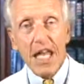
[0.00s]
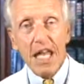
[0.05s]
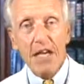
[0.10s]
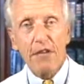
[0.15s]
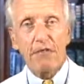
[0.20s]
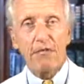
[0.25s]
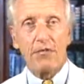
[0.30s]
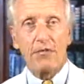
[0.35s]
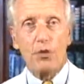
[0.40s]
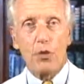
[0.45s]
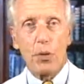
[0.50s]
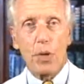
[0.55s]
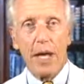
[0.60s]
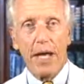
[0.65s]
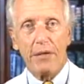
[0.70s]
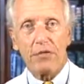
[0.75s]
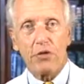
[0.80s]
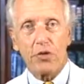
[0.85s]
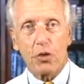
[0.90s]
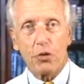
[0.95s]
If you
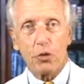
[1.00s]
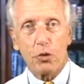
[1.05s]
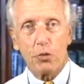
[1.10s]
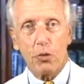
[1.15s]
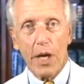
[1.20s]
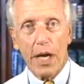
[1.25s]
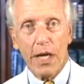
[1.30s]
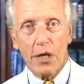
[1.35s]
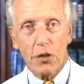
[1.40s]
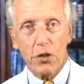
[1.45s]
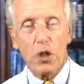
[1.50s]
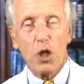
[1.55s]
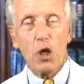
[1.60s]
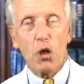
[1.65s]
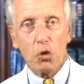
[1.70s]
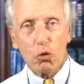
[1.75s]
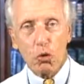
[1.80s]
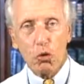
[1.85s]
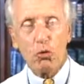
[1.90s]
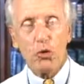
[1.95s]
have such a rash,
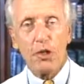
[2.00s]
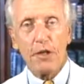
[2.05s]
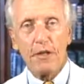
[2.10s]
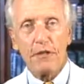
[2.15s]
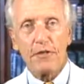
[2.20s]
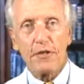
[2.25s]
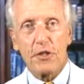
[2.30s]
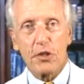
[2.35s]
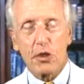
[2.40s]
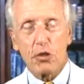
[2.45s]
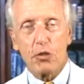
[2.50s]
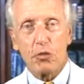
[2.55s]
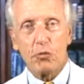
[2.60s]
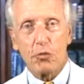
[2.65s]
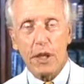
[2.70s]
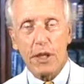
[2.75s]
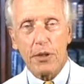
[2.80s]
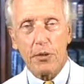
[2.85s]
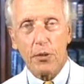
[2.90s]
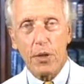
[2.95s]
go see a
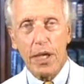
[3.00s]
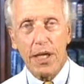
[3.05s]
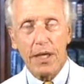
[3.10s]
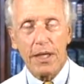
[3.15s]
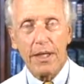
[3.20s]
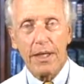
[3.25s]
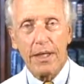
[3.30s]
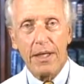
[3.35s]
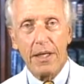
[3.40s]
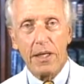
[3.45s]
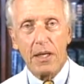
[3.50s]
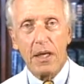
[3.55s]
physician right away.